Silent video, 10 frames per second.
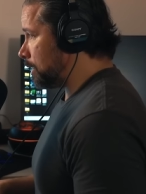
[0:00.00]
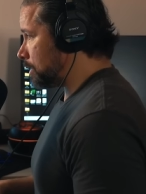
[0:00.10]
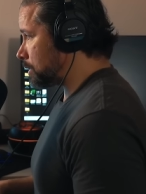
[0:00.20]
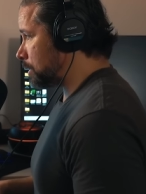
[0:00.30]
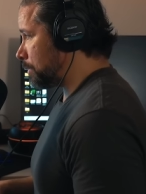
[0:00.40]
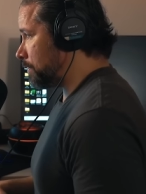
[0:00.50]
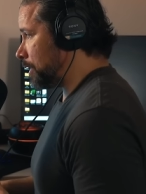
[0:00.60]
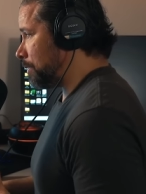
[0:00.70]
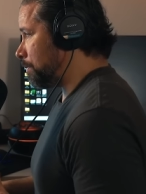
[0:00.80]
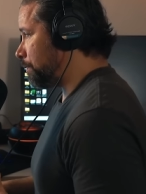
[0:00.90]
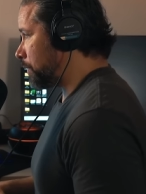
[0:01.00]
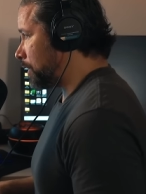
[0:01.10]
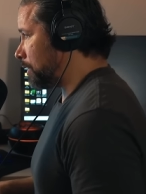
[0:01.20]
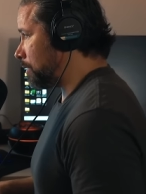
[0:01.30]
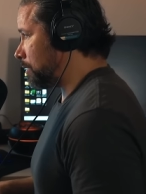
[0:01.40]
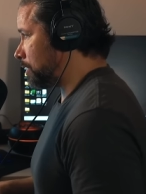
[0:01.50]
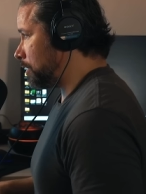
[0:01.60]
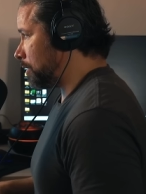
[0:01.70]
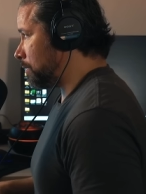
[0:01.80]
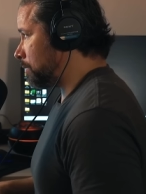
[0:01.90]
and some of them, you
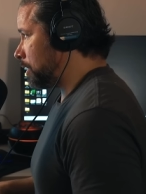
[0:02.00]
know,